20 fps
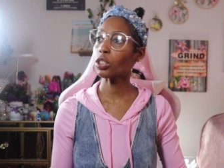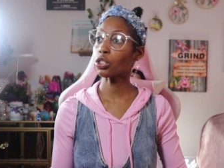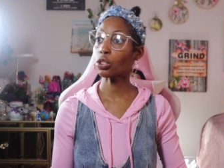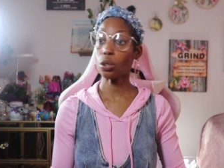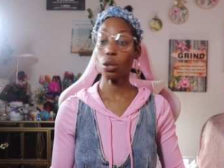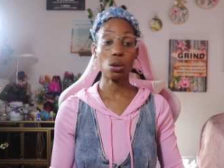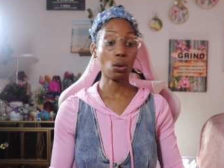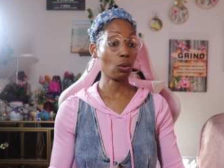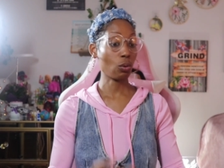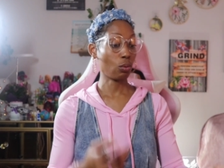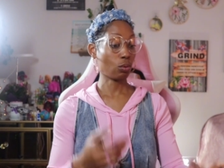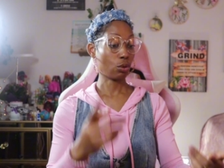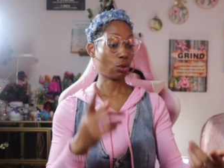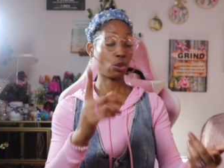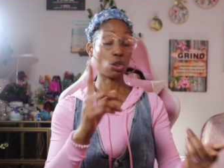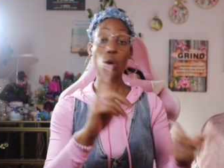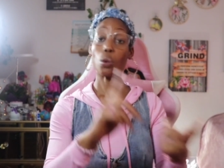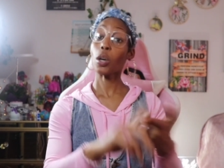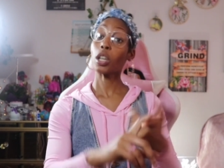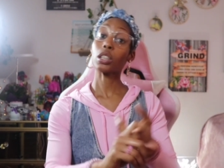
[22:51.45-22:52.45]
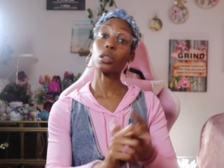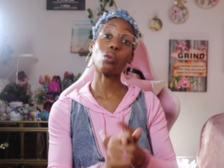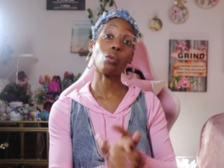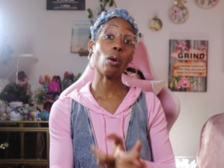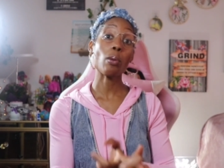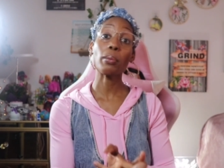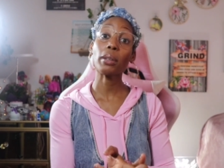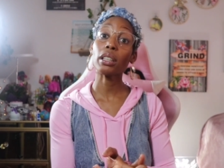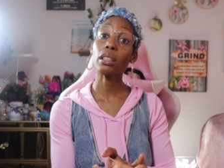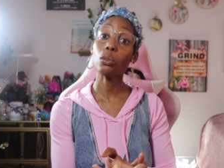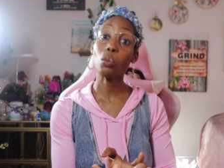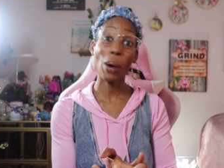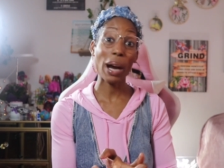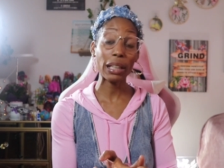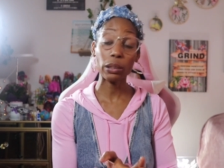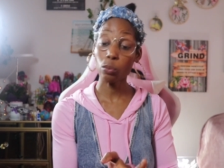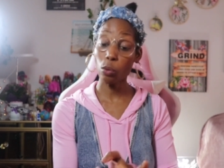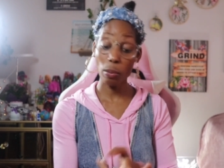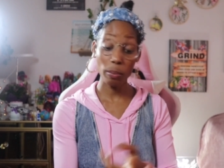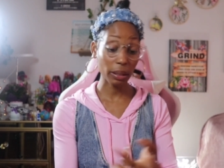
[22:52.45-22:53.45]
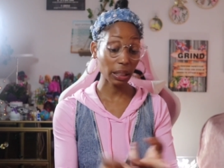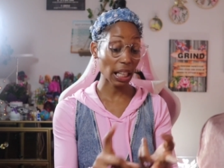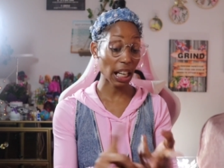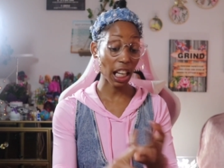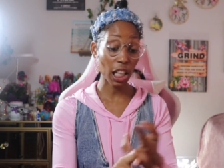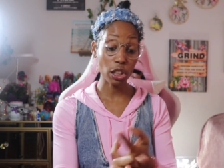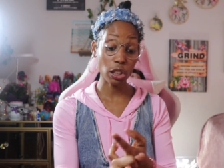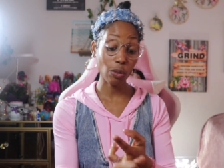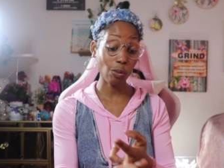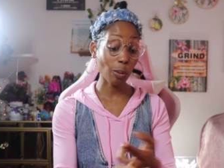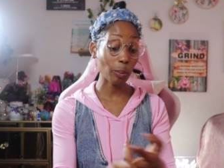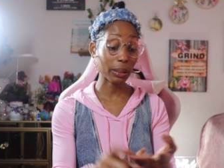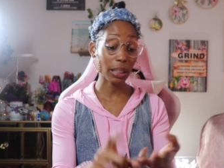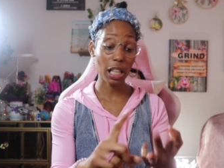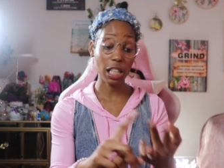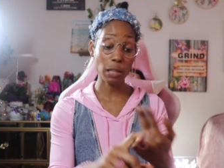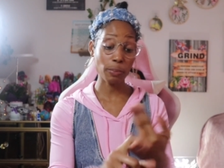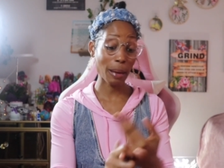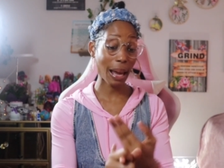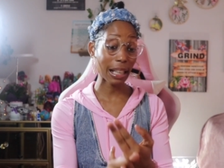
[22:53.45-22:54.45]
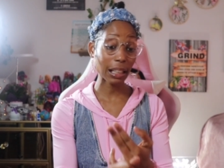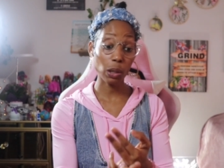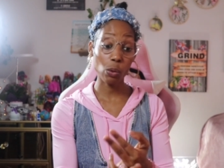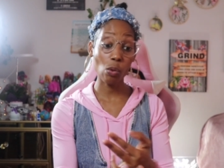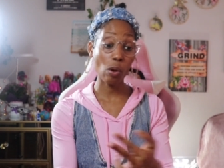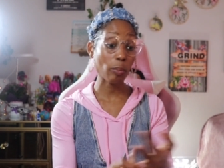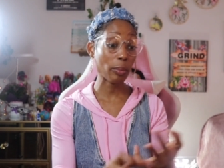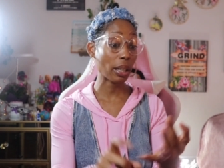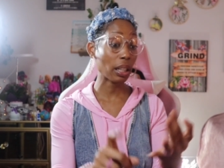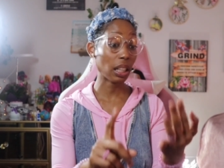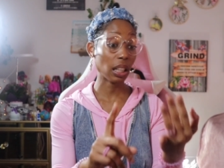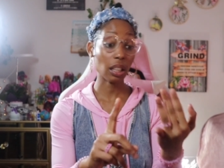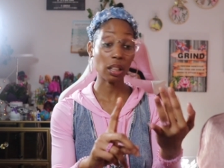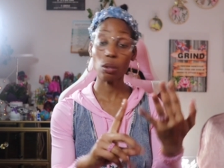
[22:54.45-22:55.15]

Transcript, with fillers: So no other woman, white woman, Asian woman, Hispanic woman,